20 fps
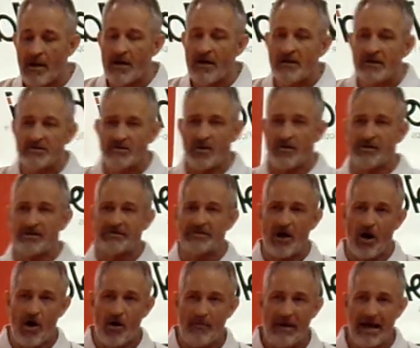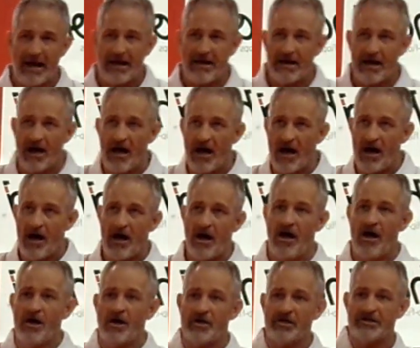So on the tall man,
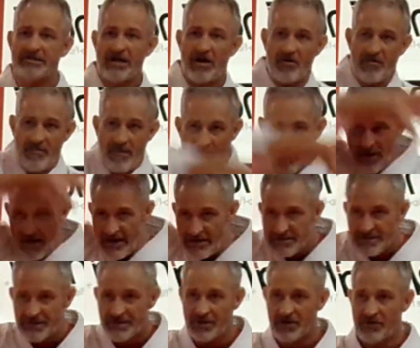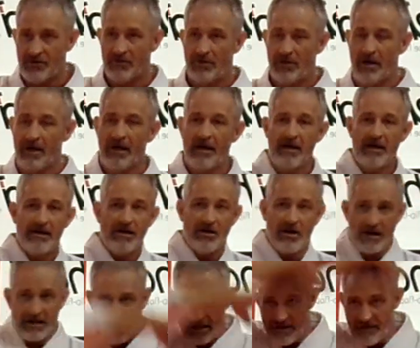you just got to remember how to do,
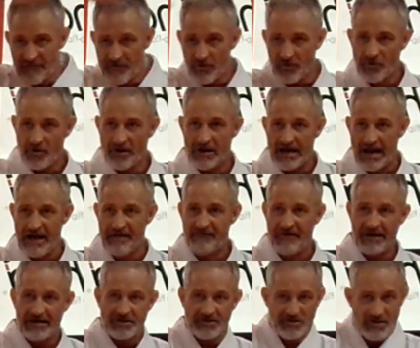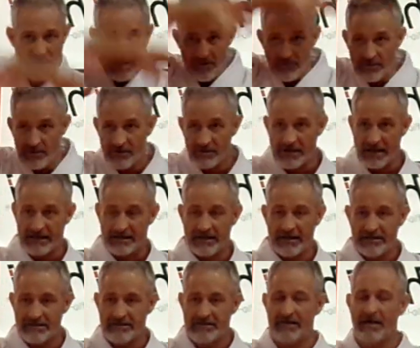like if you were doing a knife hand strike, it would look like
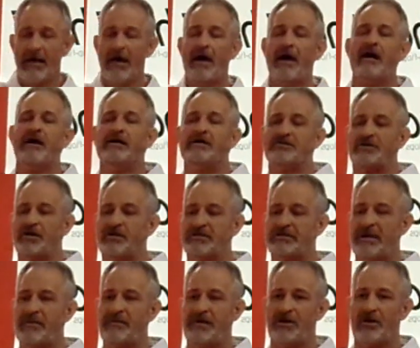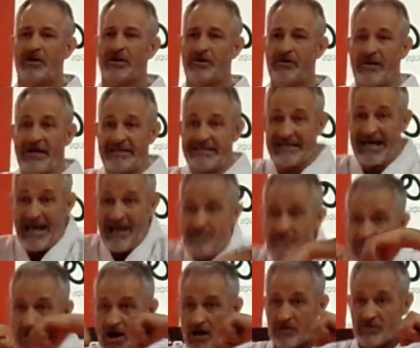this. So you're same thing, you're going to do that same
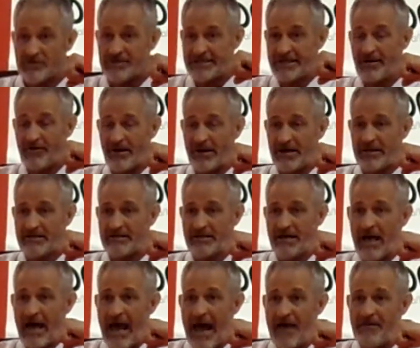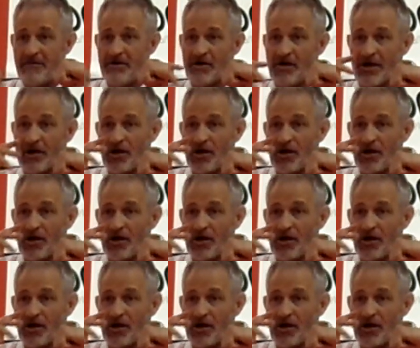knuckle series, and then you're going to